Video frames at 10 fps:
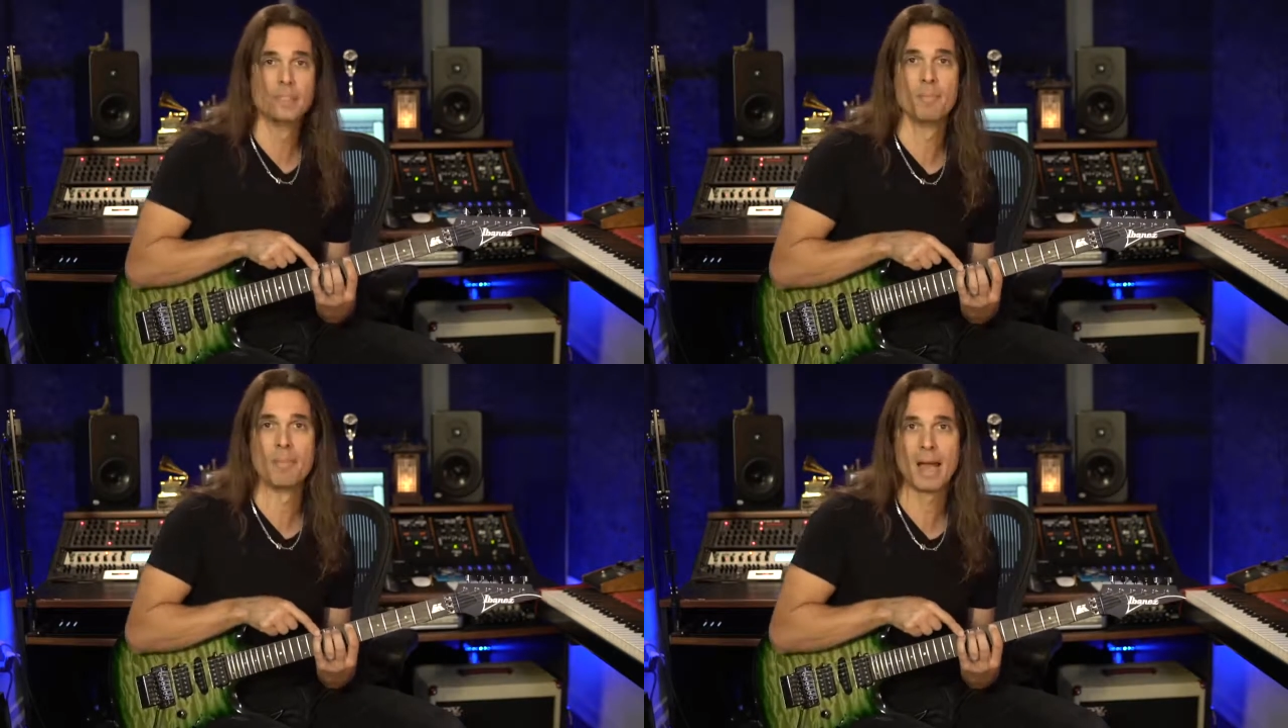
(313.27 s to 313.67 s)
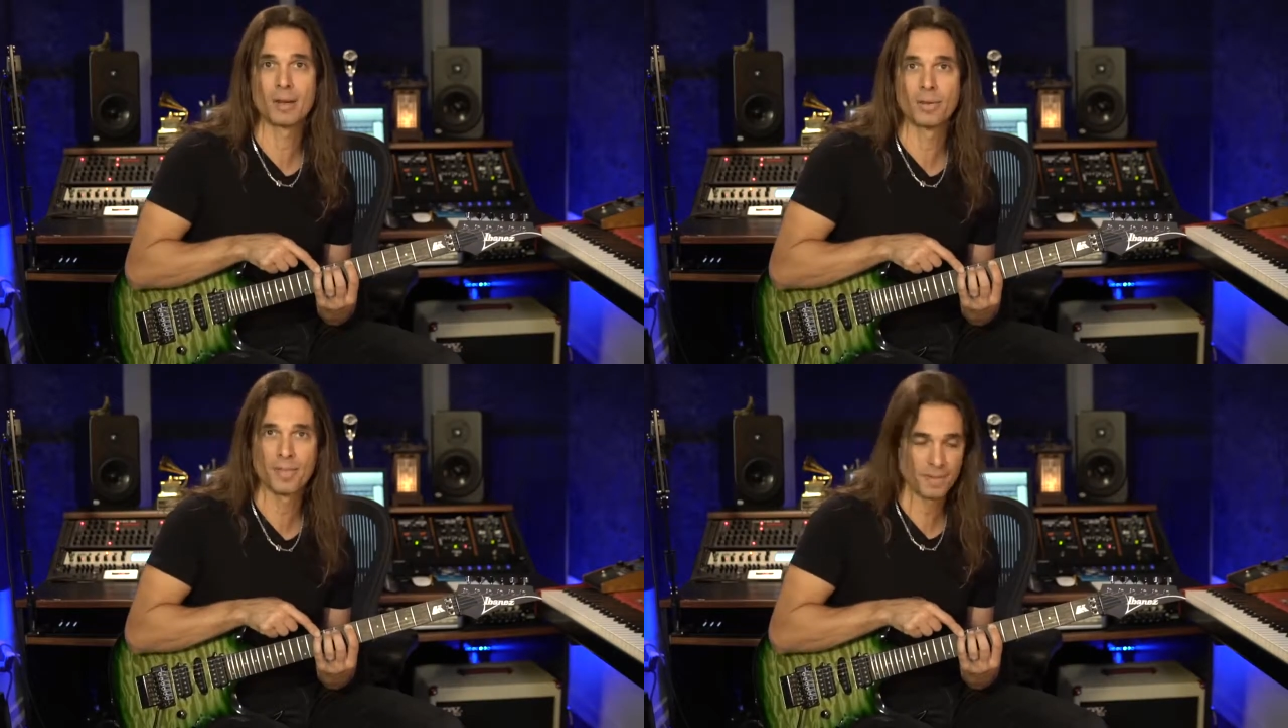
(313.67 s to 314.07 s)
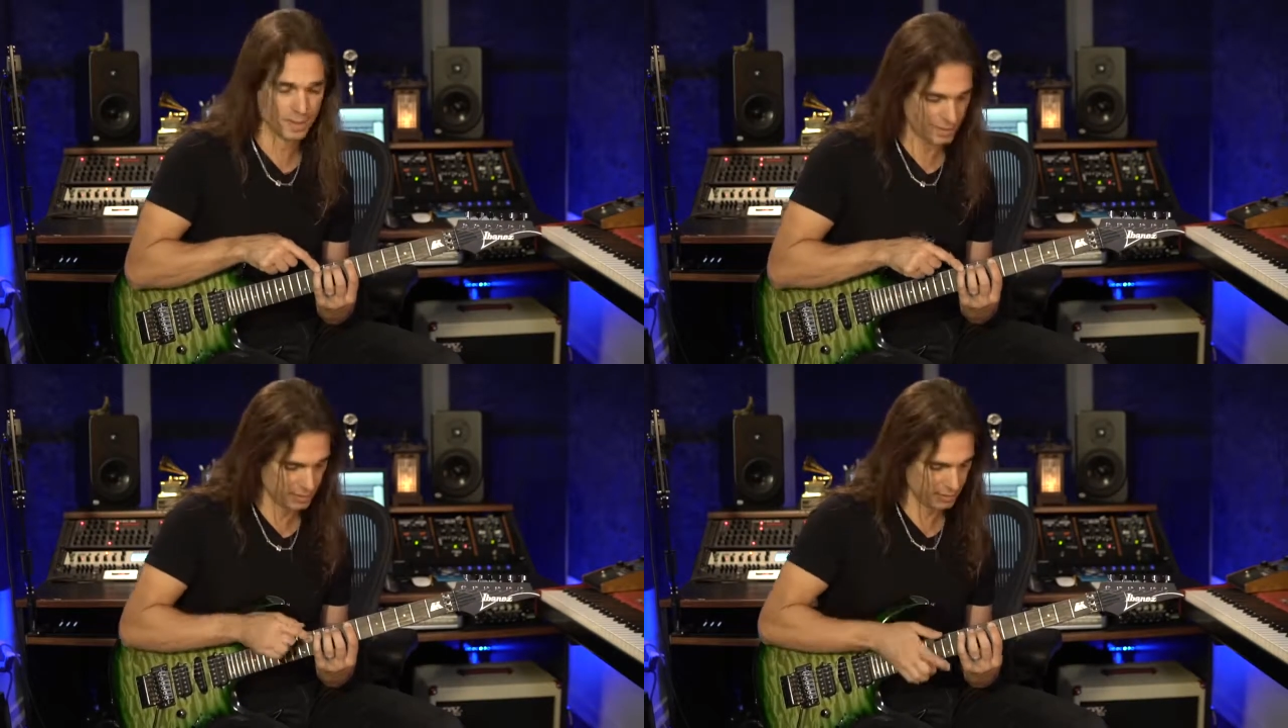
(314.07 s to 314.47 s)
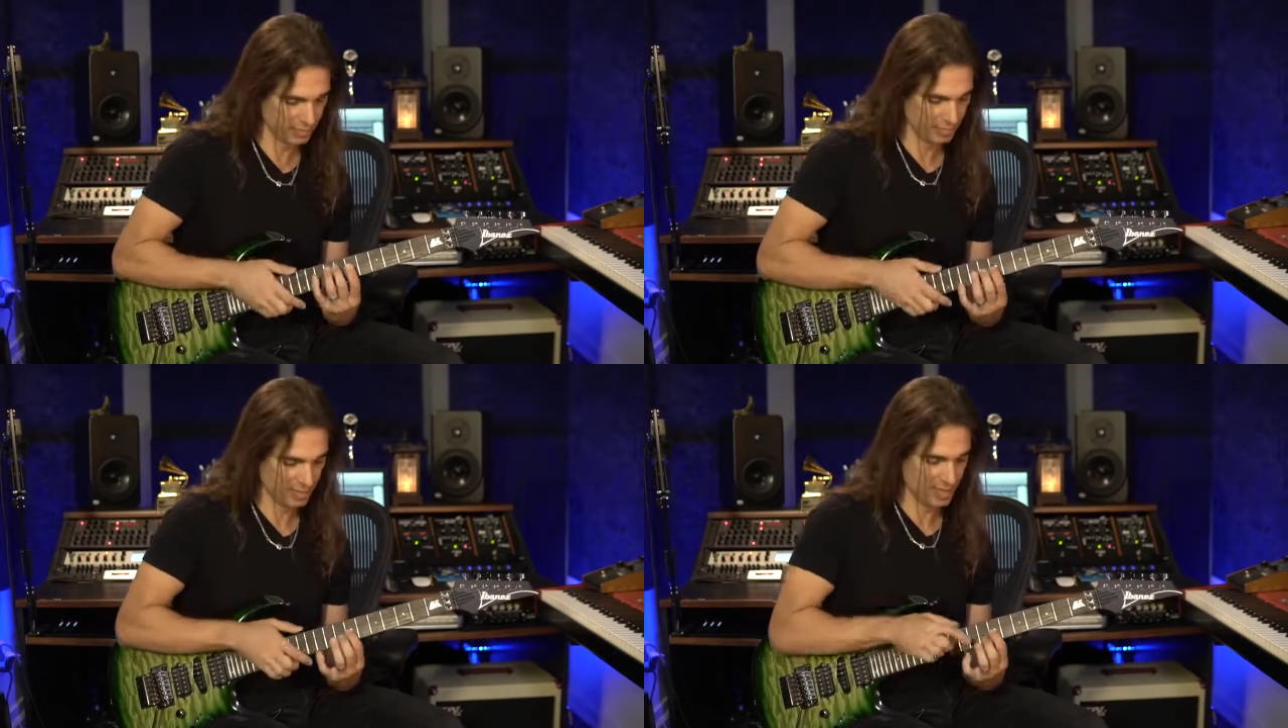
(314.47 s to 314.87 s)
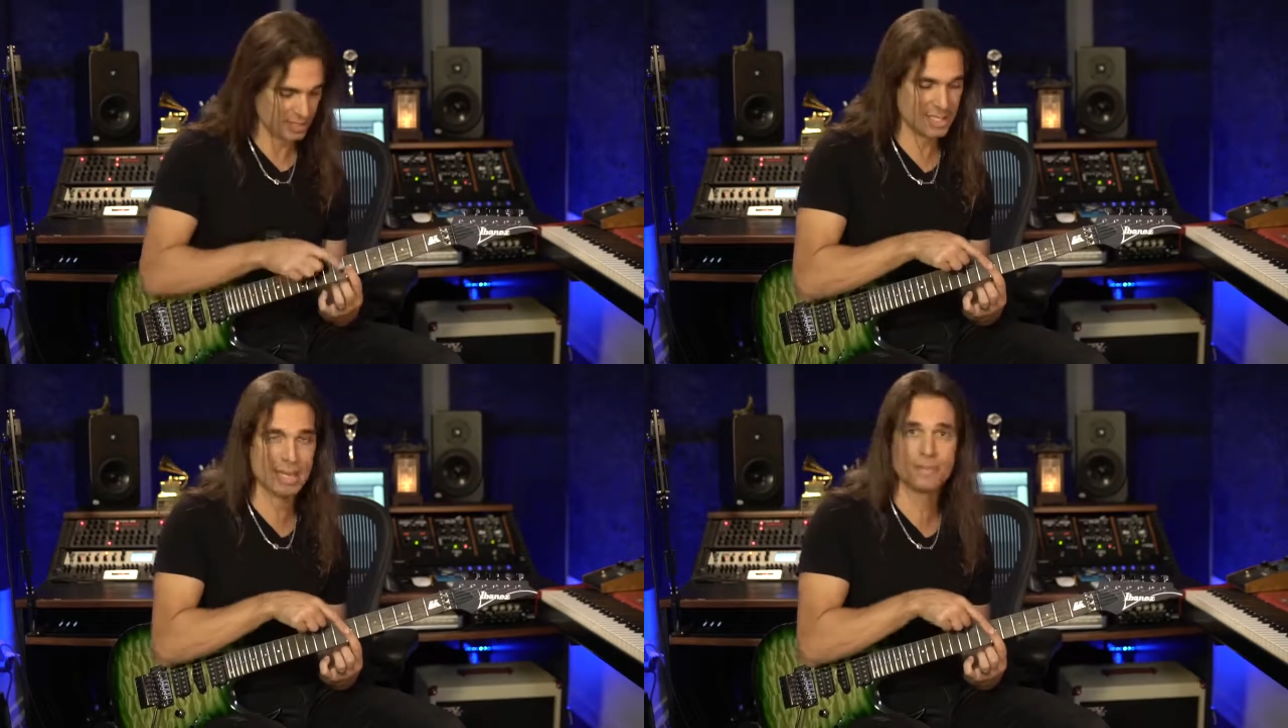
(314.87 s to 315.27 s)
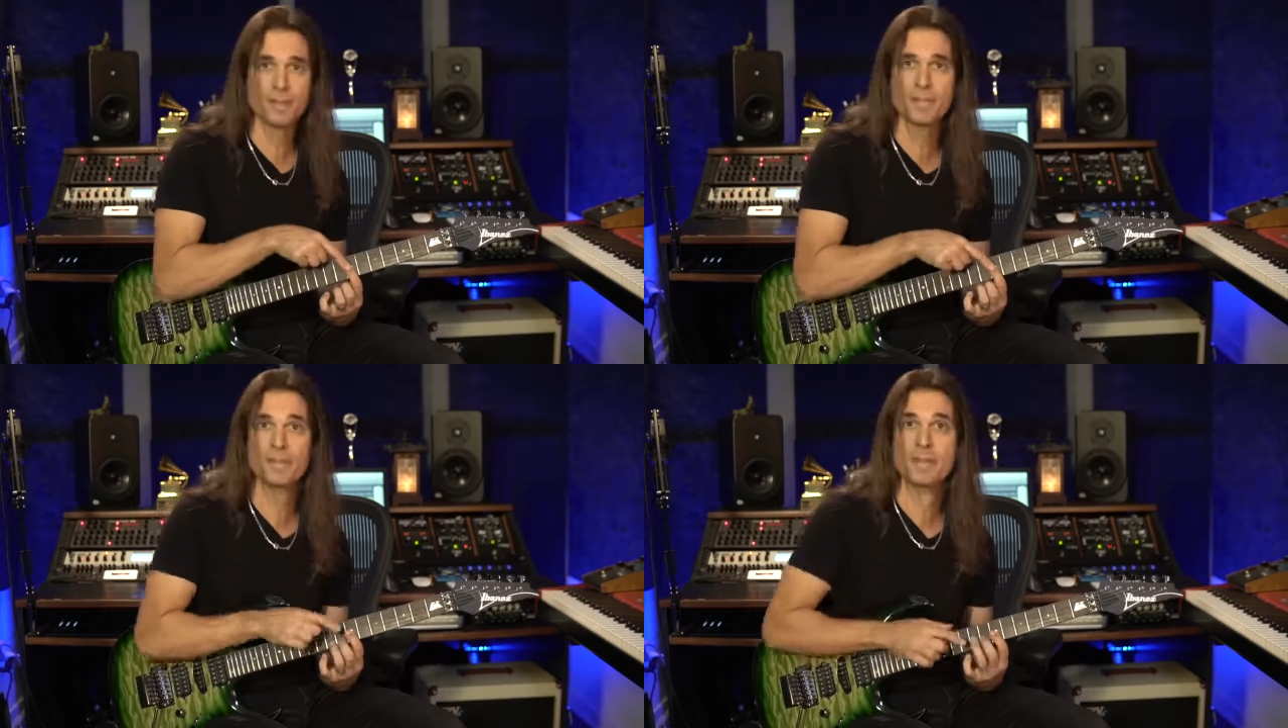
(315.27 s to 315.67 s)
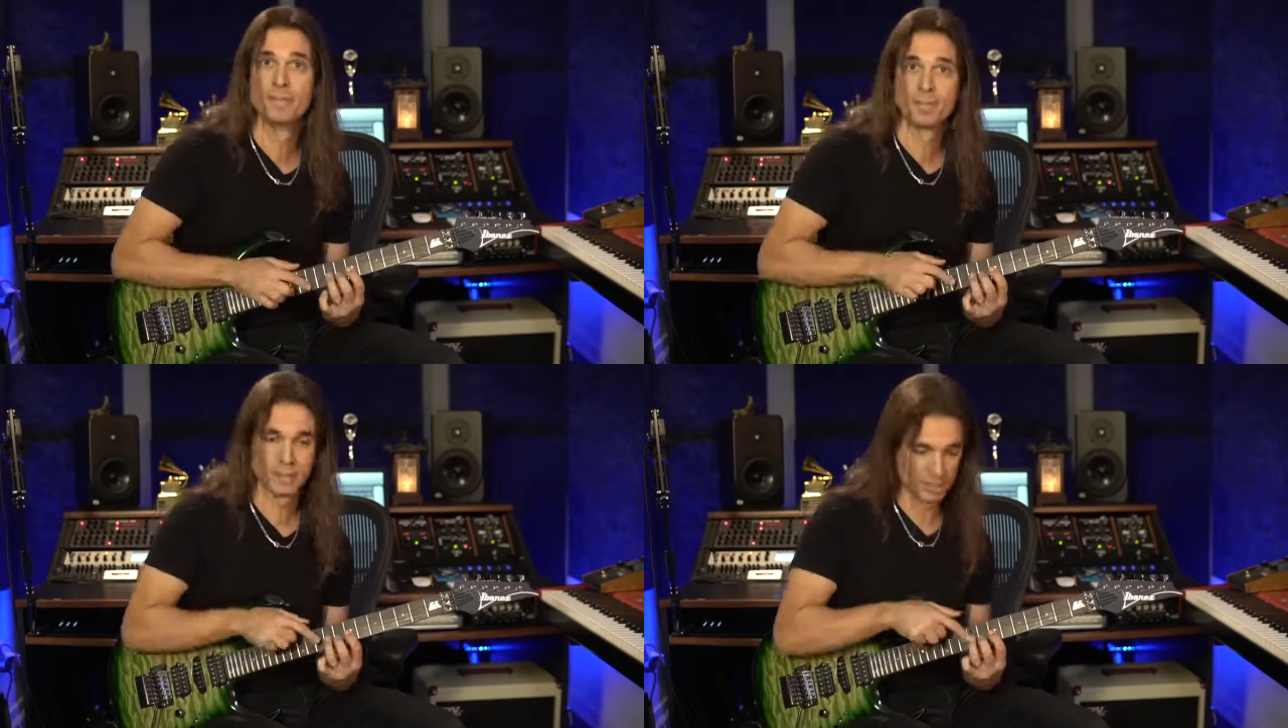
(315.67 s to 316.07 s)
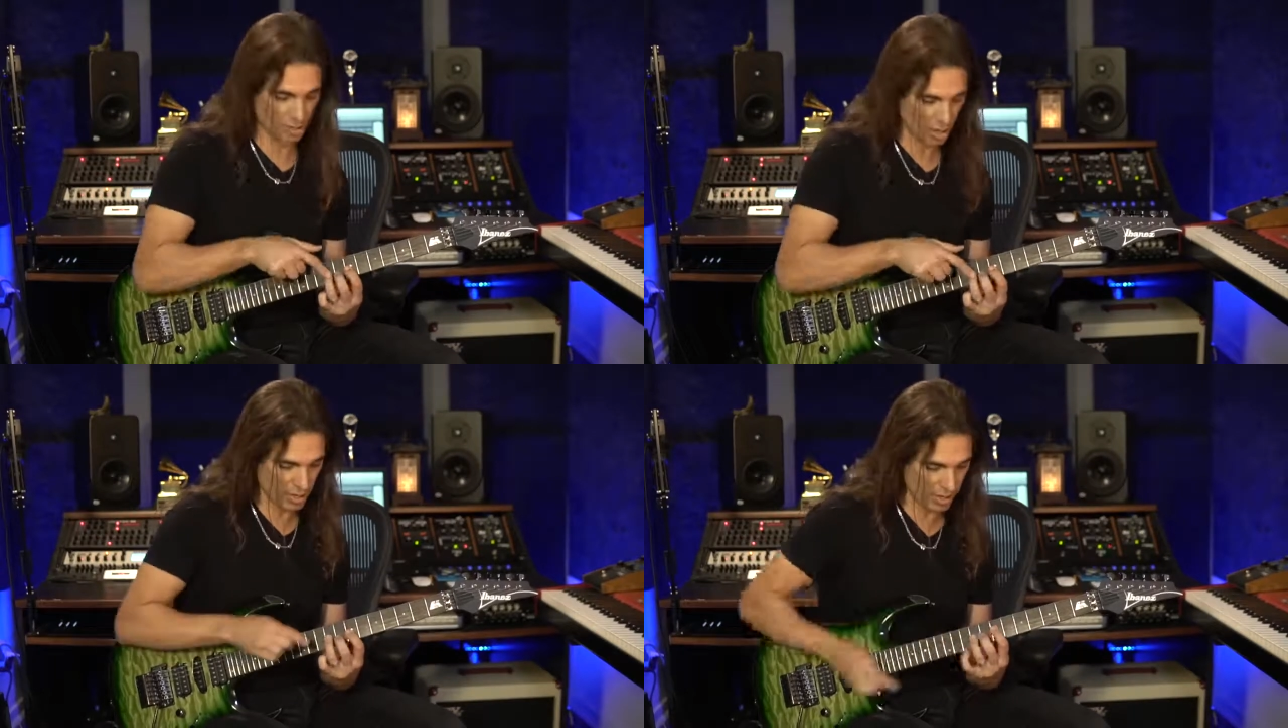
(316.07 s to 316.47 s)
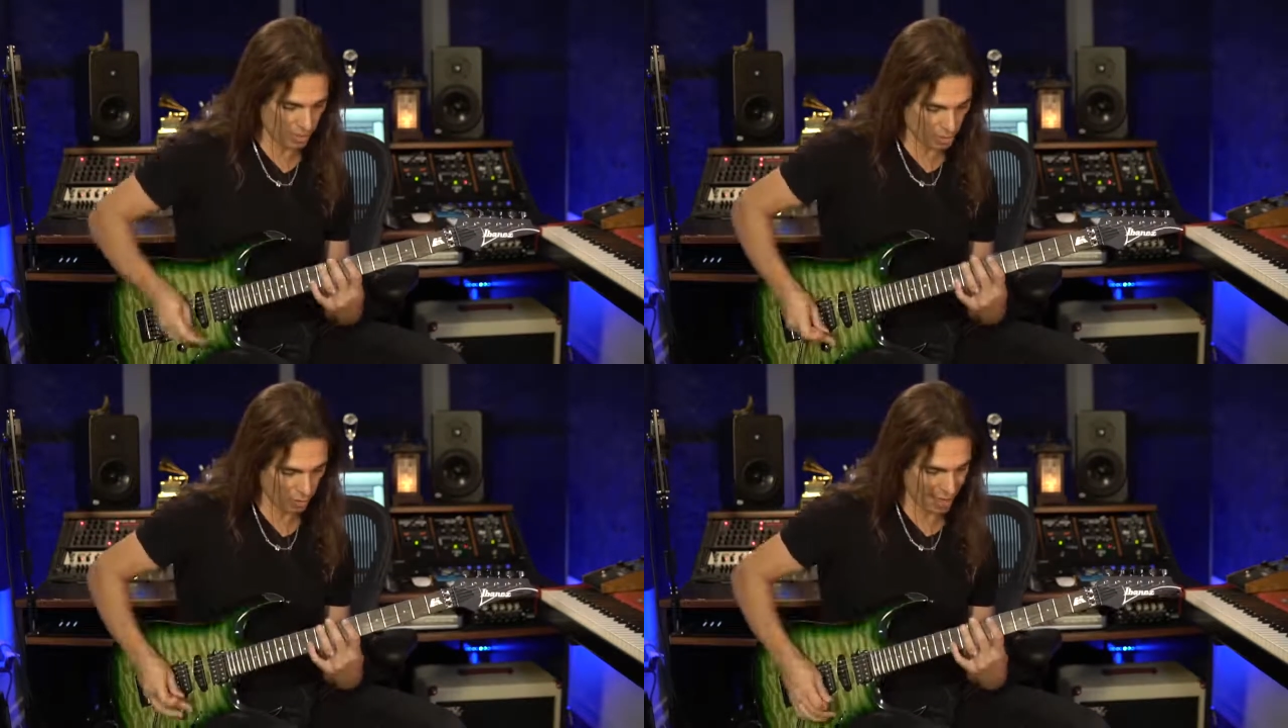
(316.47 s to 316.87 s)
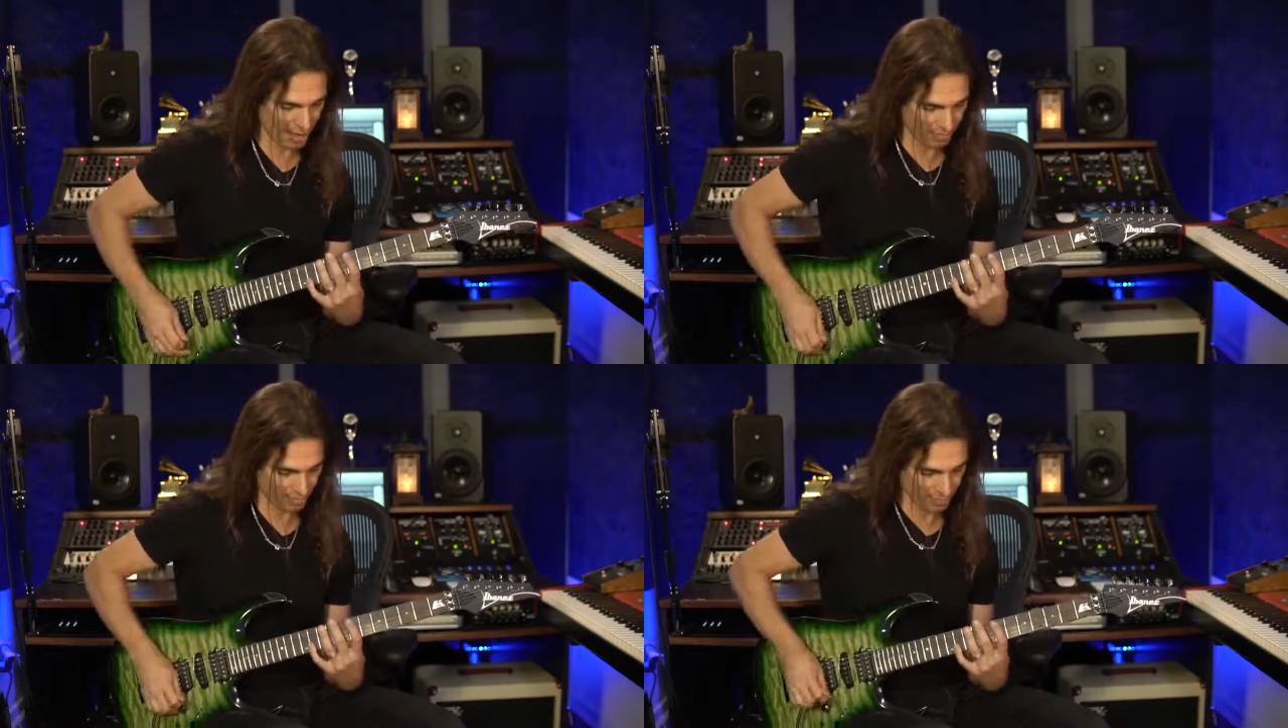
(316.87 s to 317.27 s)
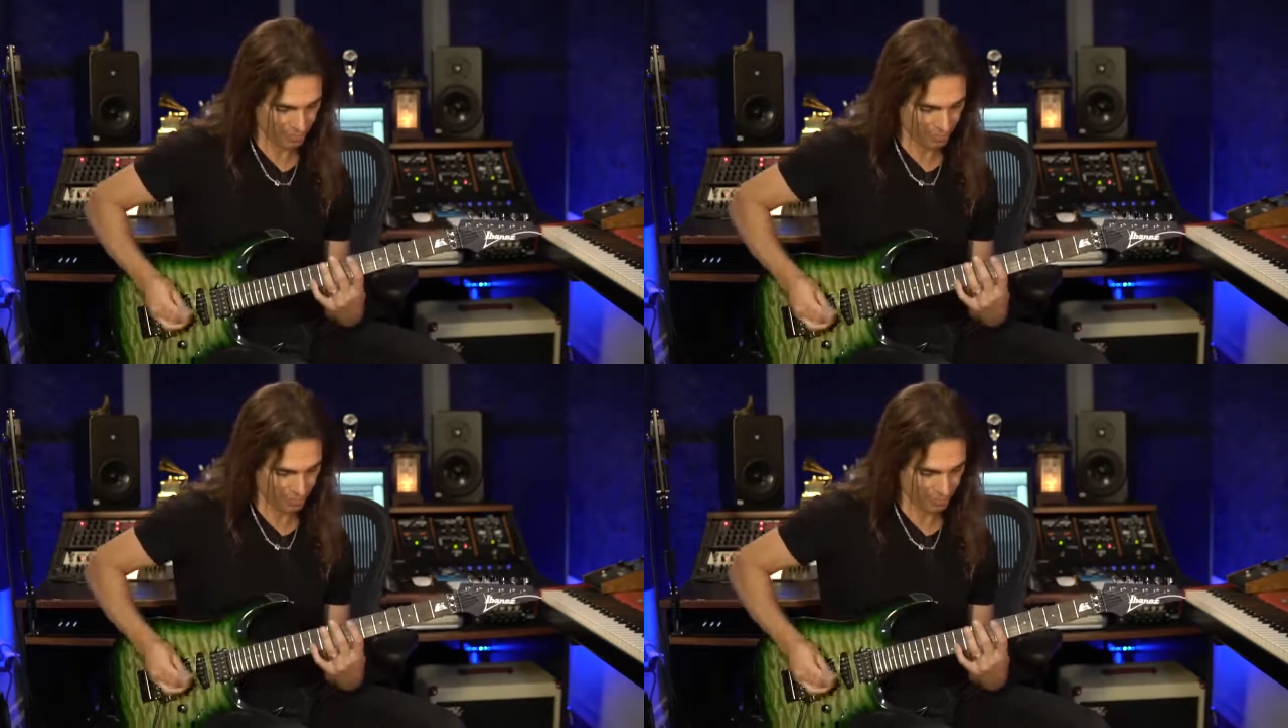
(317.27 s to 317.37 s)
the minor third, the seventh, the tonic. So we have